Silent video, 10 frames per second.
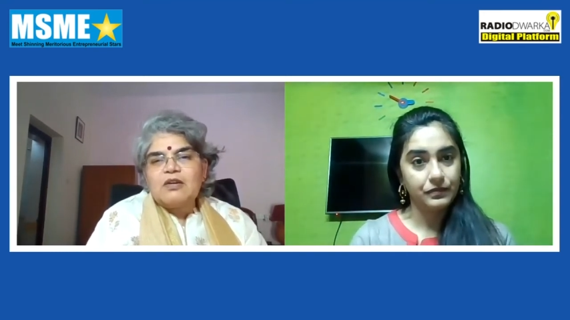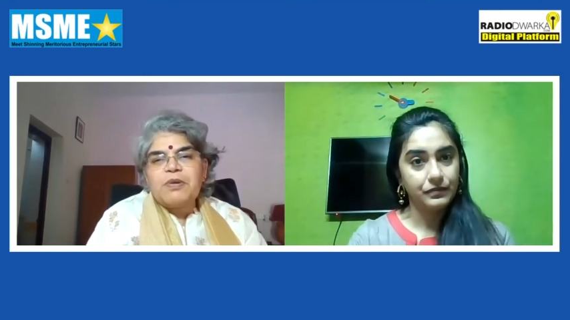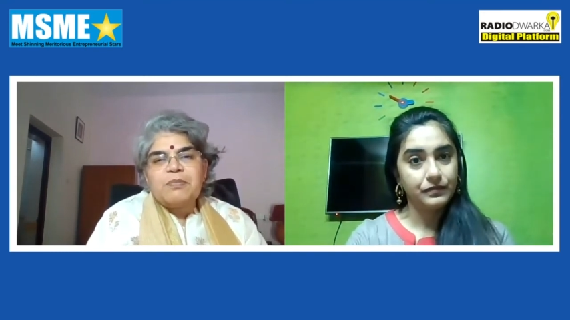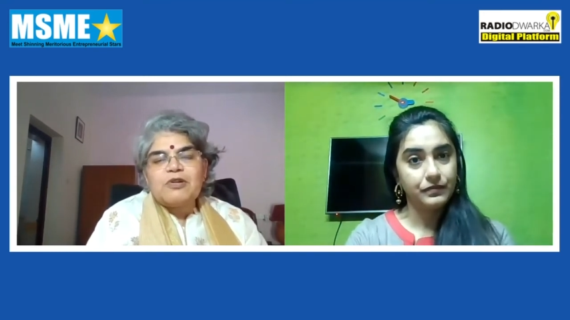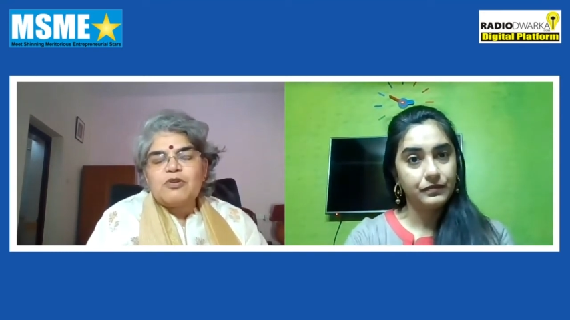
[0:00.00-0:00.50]

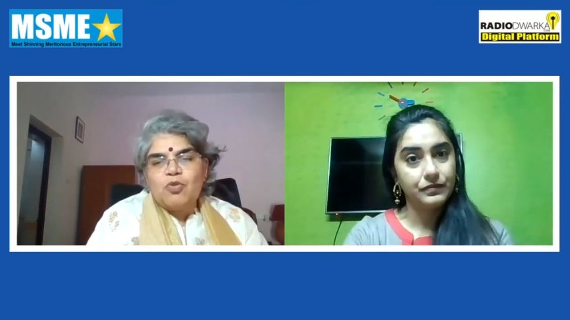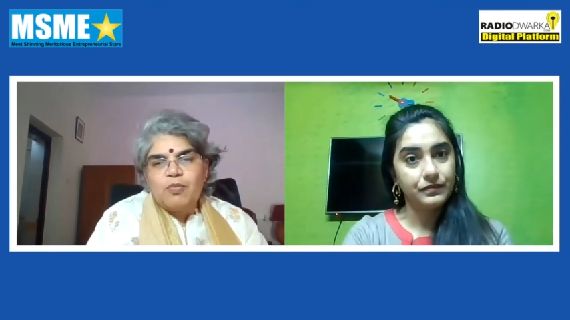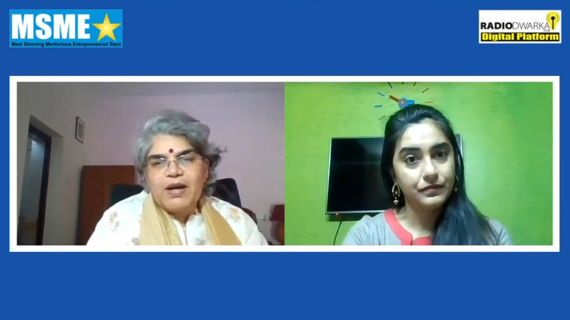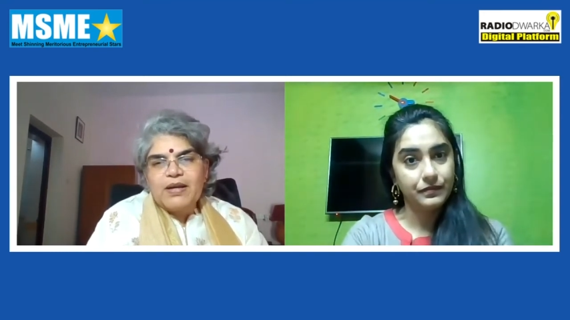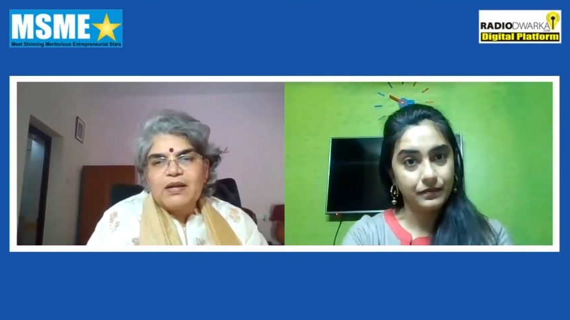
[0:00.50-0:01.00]
Speaker 1: people to go
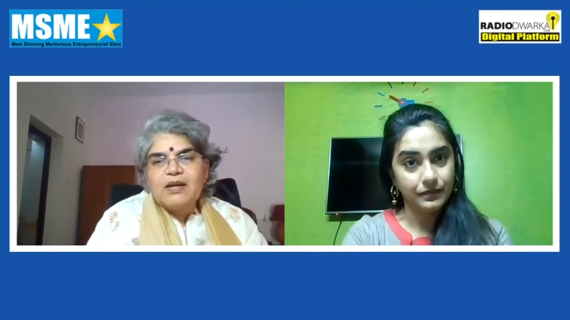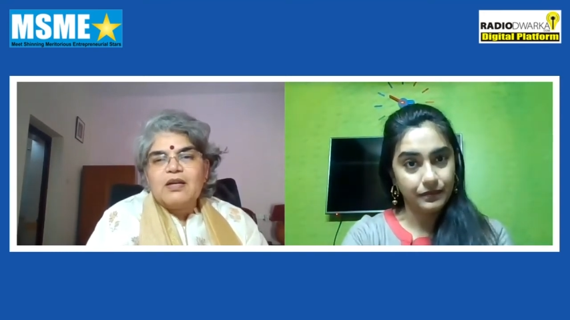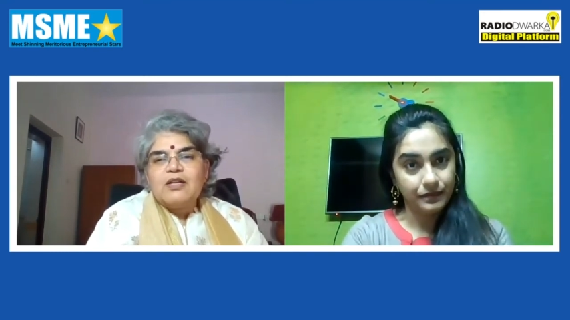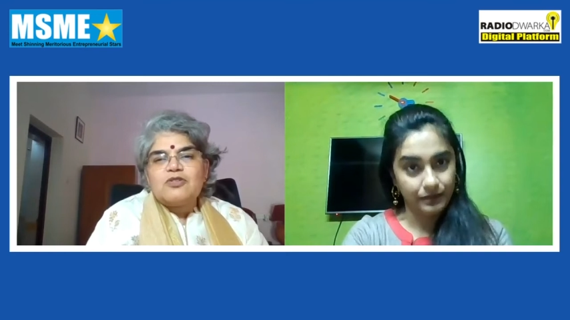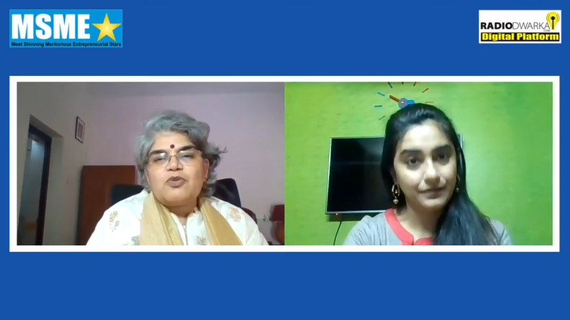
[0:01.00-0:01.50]
back.
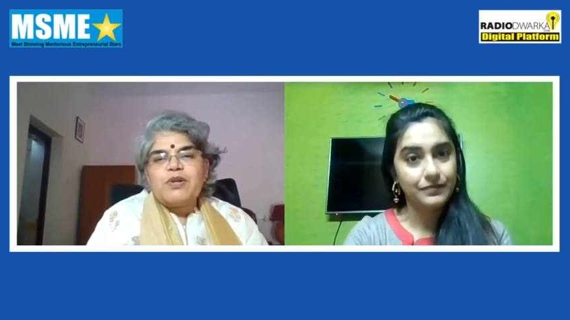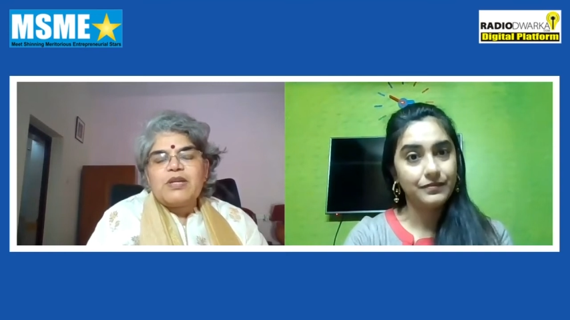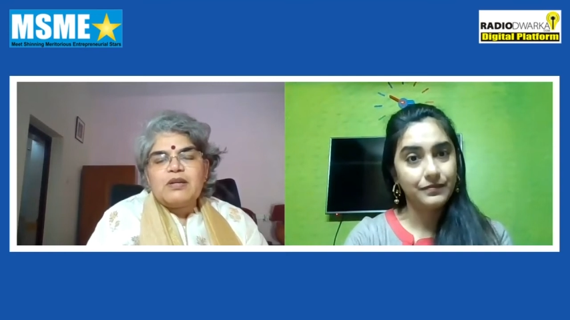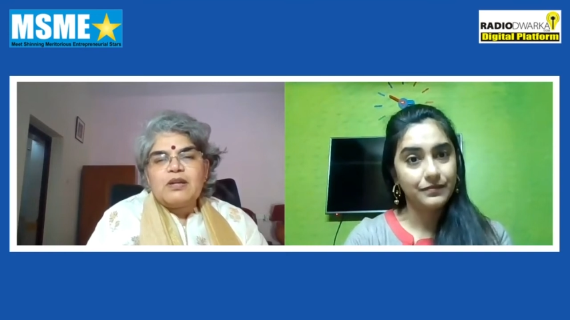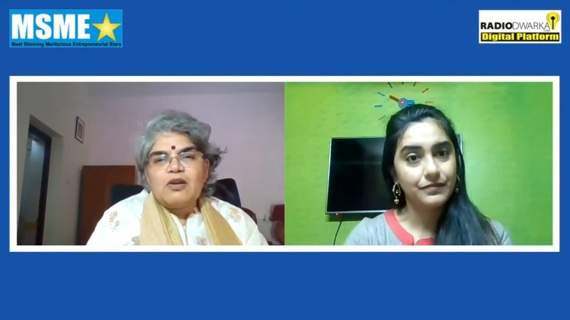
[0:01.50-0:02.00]
So we
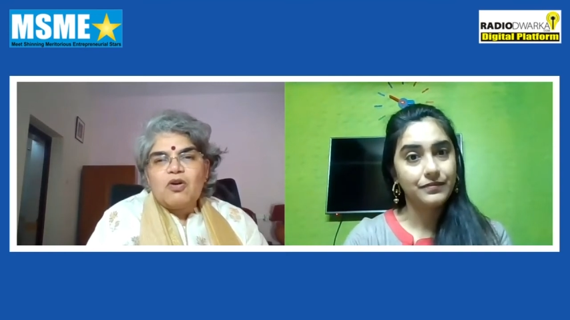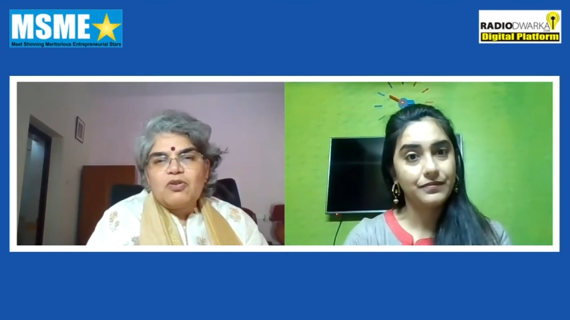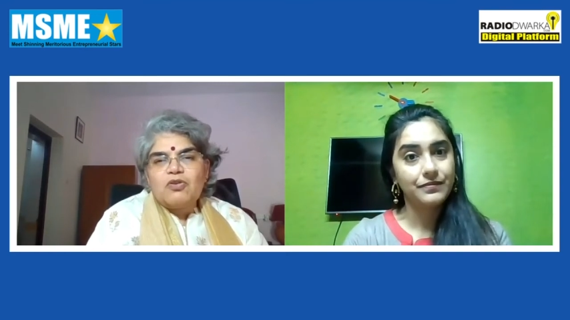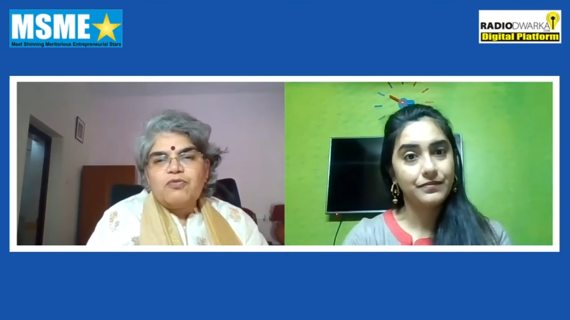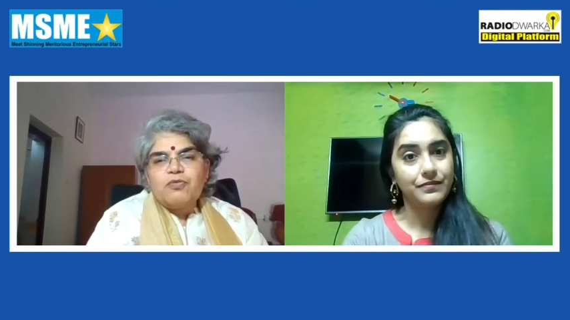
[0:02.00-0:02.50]
did a lot
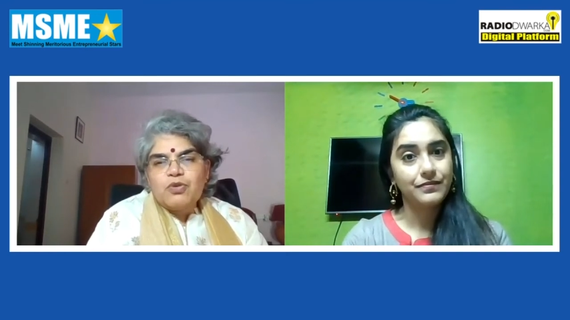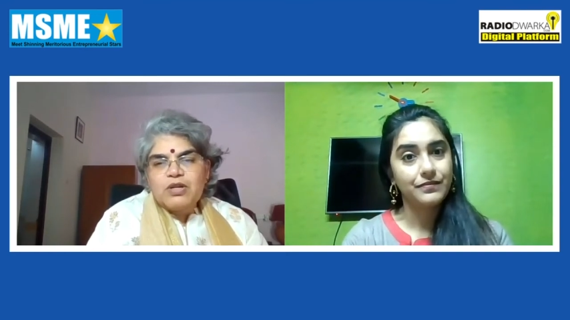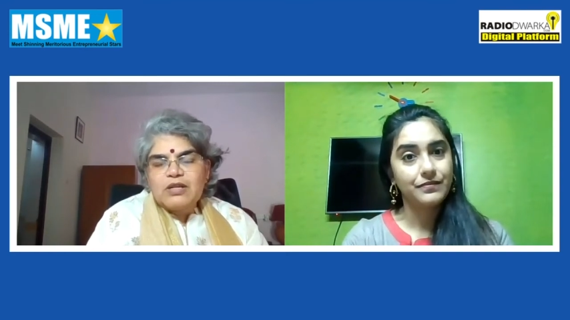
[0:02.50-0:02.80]
of food kit